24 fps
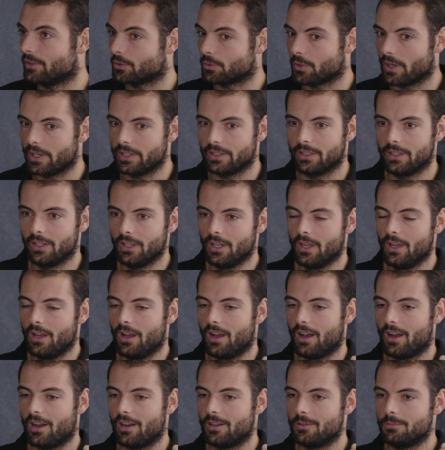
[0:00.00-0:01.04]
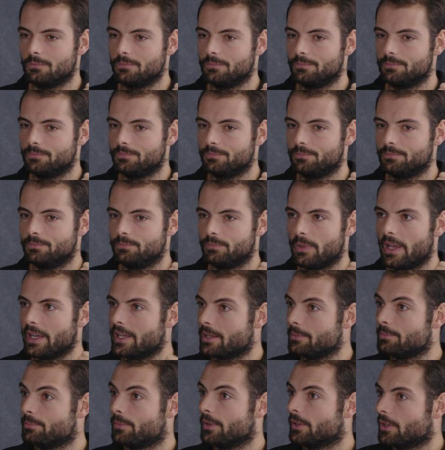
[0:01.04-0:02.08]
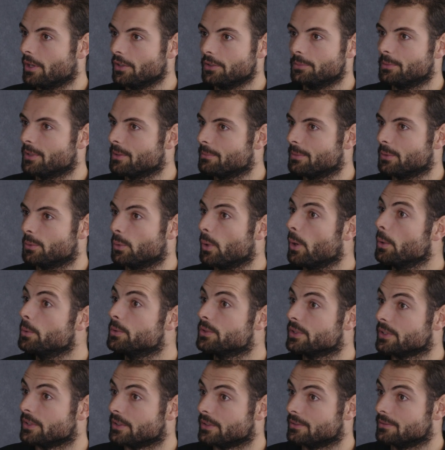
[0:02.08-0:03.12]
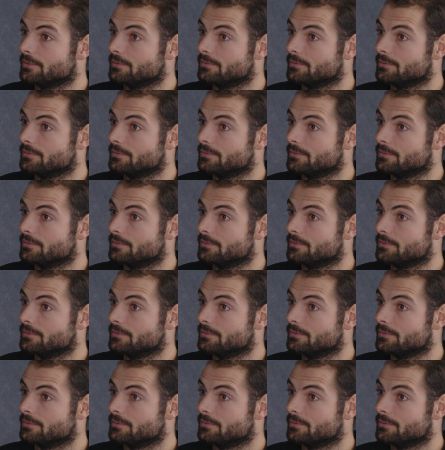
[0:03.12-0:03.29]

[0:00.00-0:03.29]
it's great. Um, it could, the customer can be quoted.